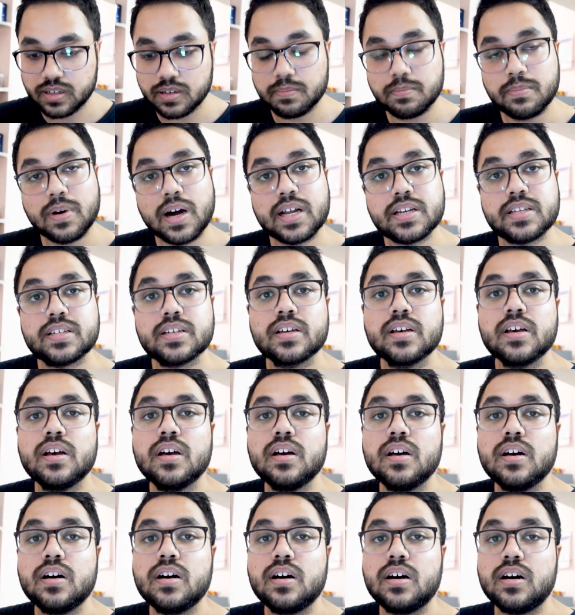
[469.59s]
but
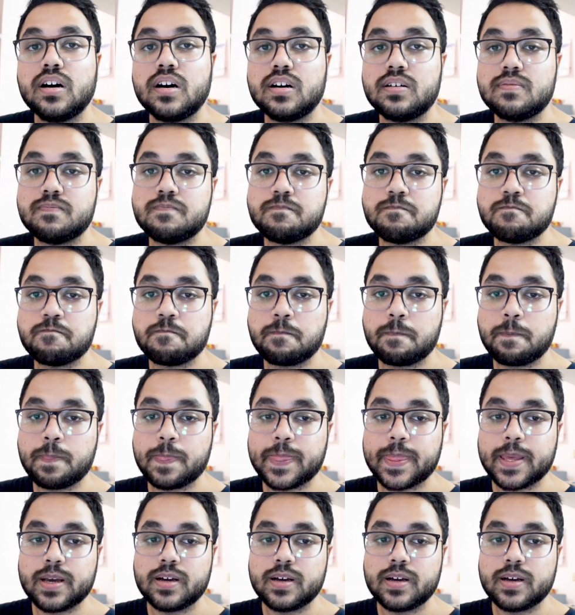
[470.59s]
um,